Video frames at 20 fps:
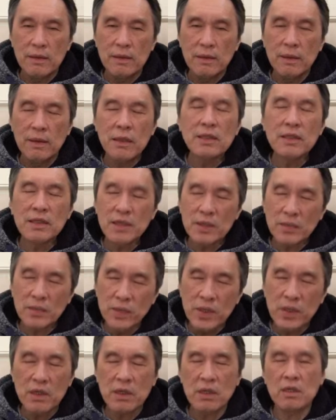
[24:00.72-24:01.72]
it's just
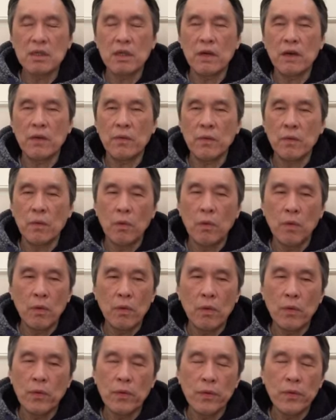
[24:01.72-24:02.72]
because of
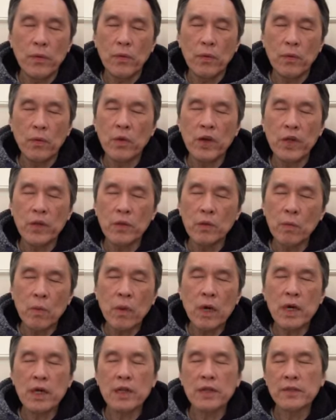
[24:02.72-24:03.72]
when
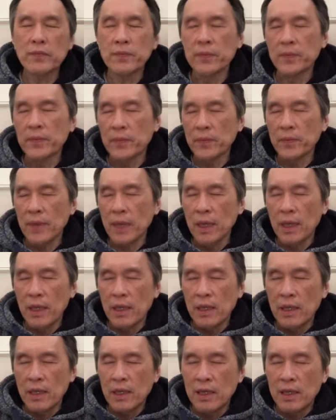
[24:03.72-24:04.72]
one
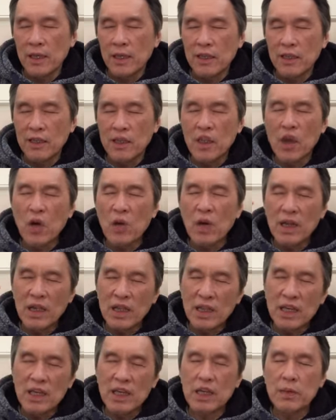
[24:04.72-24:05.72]
know a
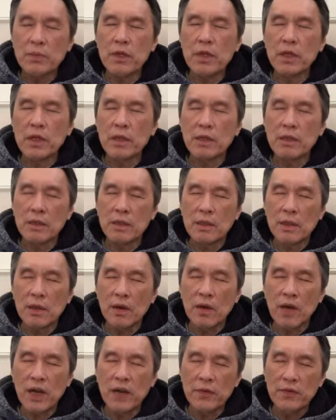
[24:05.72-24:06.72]
little bit
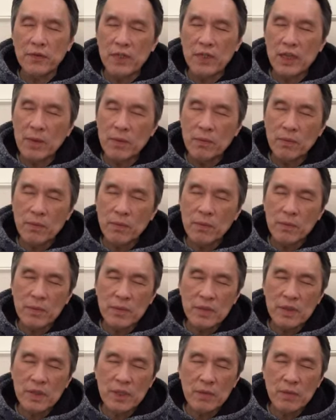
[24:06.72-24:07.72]
or have some
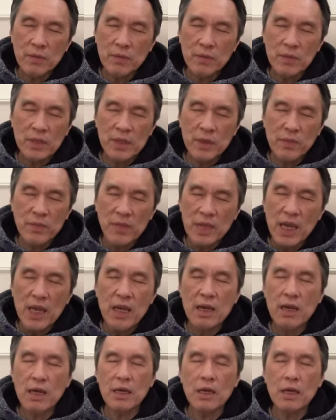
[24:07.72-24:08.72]

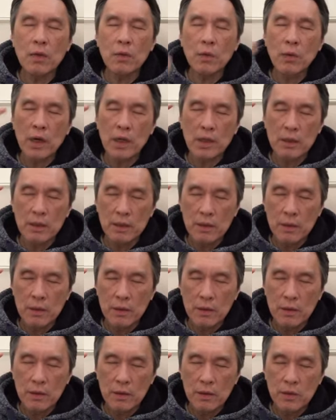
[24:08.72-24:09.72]
data, one
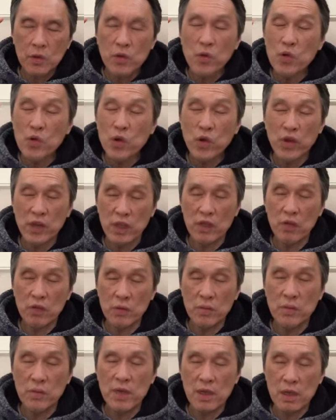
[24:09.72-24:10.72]
too quick to
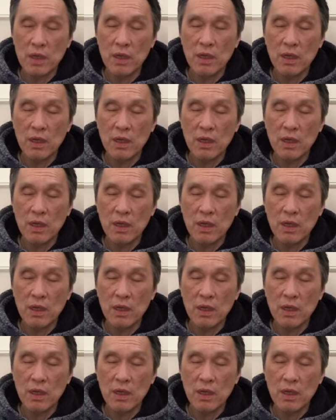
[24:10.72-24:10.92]
be